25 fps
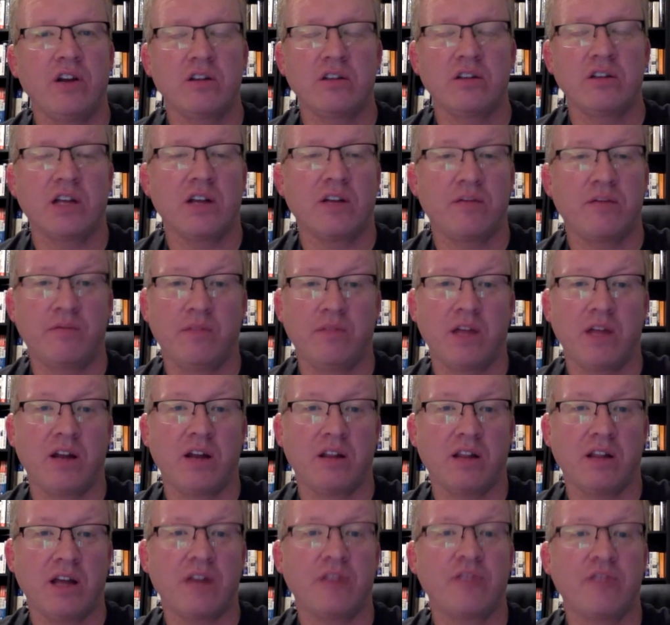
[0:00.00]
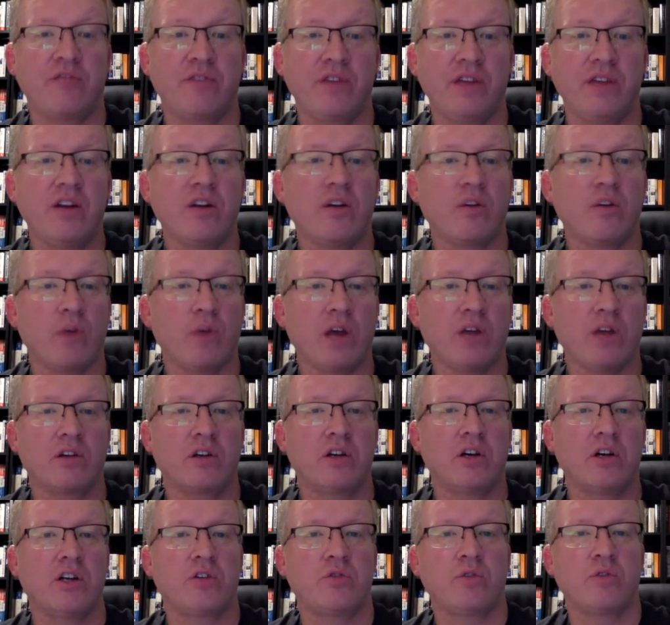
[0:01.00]
There's a lot of lot of lot of fear around the
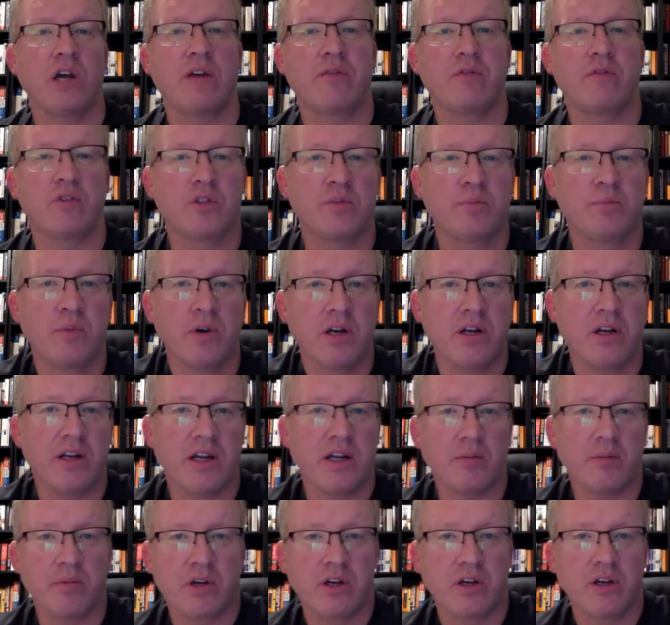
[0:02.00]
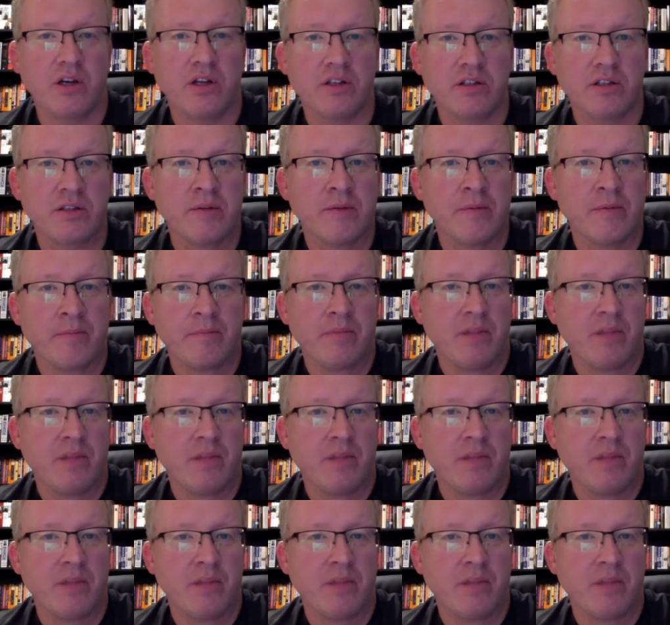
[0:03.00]
country after Sputnik because,